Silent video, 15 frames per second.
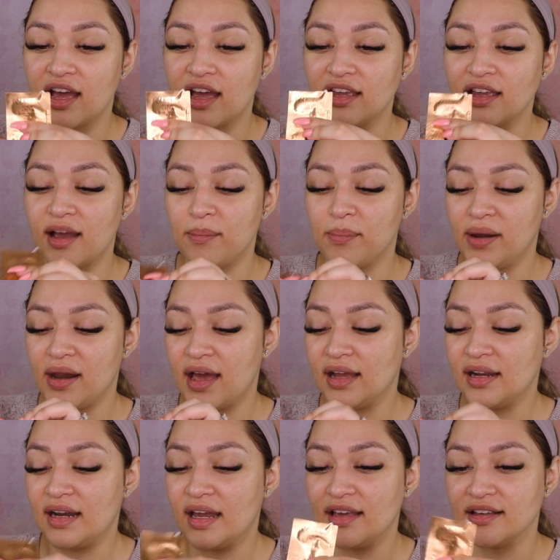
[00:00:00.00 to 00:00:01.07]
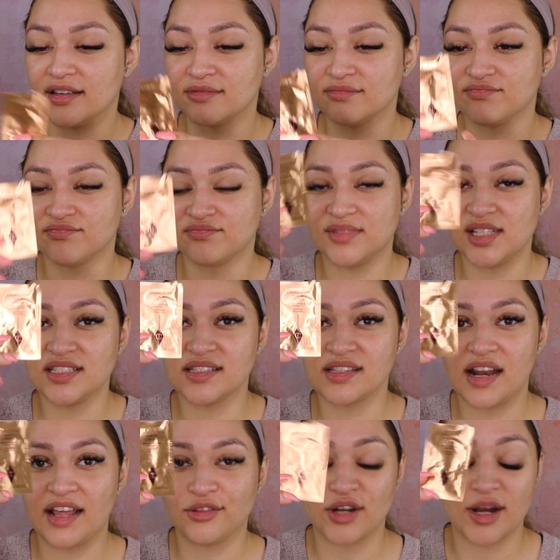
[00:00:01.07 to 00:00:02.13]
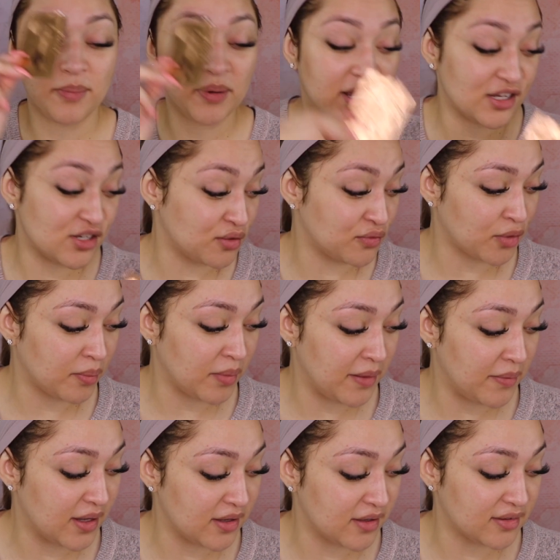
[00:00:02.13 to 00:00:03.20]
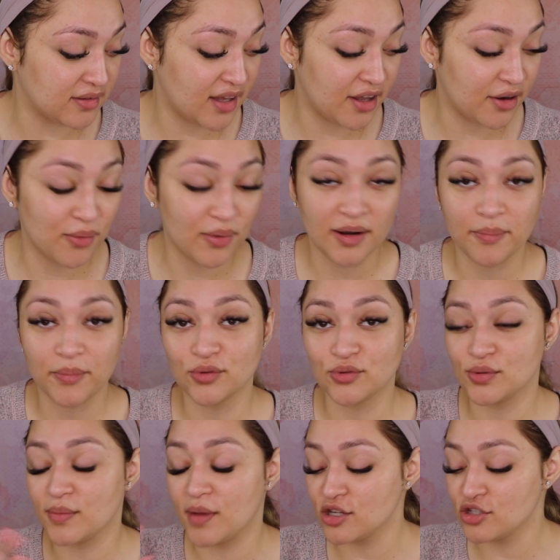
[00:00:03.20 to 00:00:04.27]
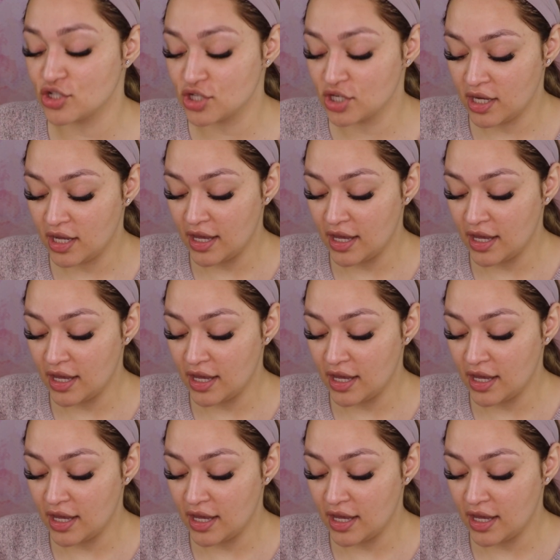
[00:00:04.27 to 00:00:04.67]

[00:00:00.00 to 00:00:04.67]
I apply like, this is like 3 applications for me because I don't want to put too much.